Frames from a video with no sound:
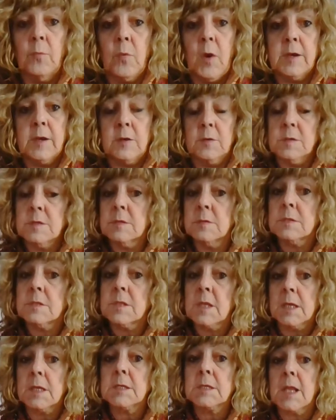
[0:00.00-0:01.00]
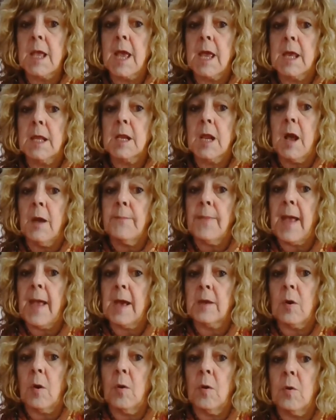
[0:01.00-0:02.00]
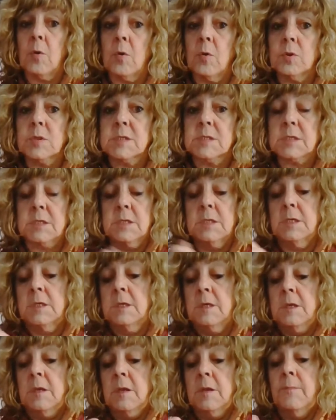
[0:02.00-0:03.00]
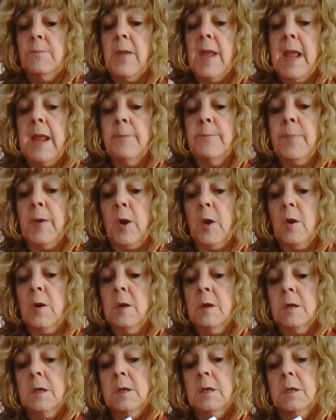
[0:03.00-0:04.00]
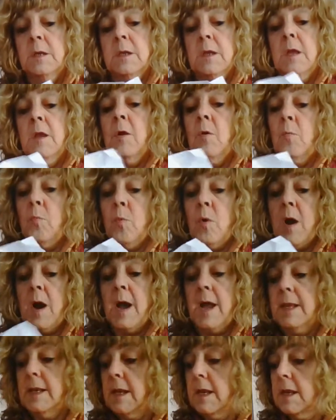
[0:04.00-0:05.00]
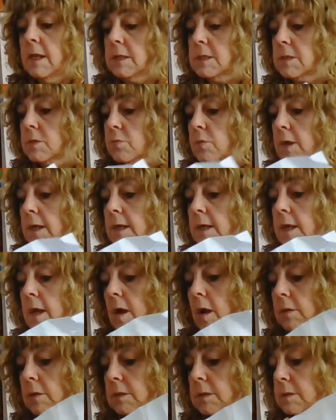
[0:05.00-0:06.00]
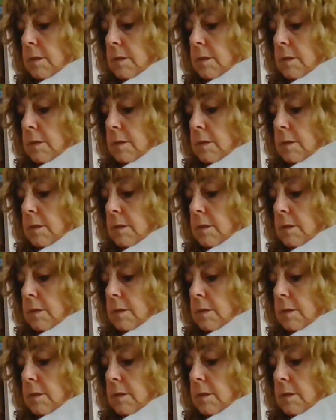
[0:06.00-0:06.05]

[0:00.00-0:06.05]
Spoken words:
What are two things that about old paper? One, it's wrinkled.